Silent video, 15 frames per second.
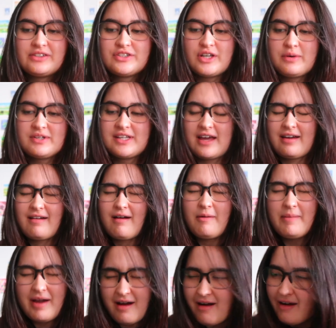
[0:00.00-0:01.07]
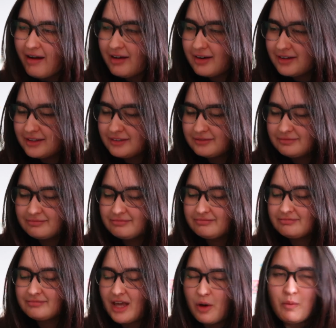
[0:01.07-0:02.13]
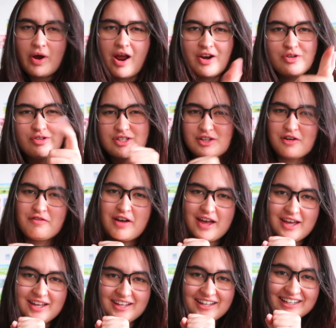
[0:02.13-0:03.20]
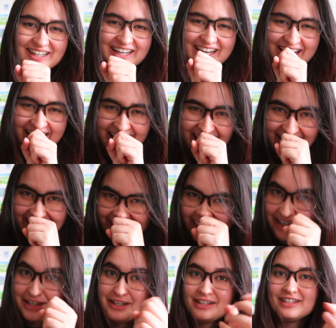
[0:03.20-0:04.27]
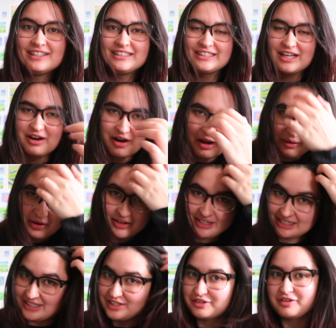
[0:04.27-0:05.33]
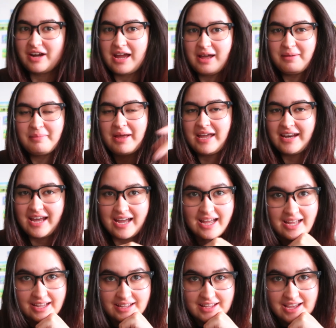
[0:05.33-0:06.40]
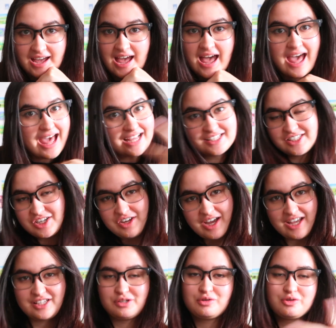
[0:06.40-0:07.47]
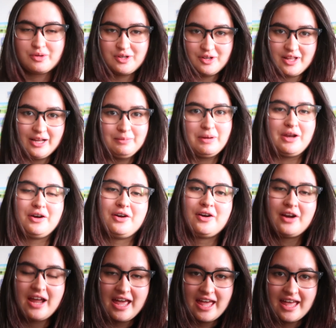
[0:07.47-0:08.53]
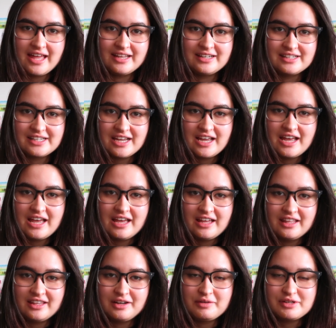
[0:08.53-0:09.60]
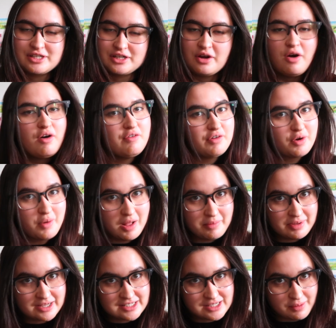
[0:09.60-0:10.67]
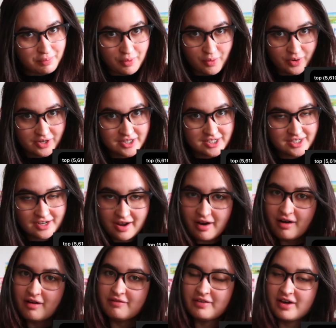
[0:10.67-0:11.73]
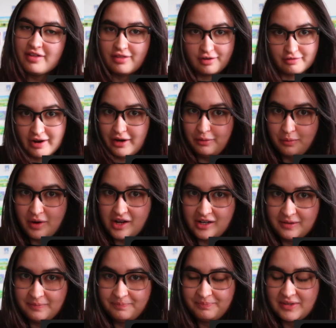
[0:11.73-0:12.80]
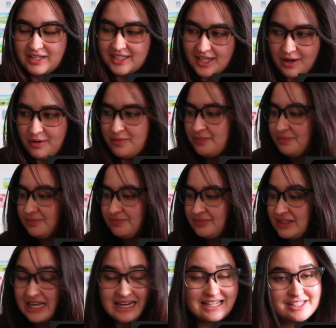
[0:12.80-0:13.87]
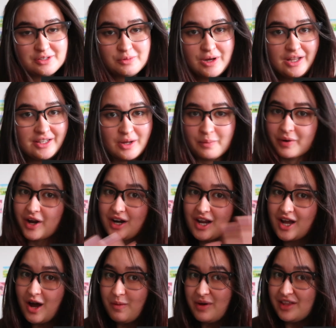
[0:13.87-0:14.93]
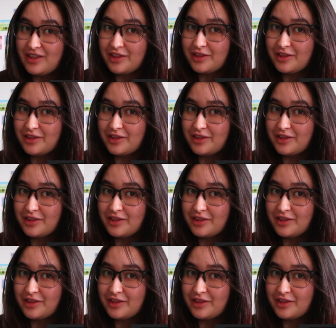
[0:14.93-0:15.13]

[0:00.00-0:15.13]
So I was like, oh my god, why don't I do a survey? So I went on Instagram and I asked you guys which one you like better, and there was an overwhelming support of the red one. So that is the one that we're gonna go with.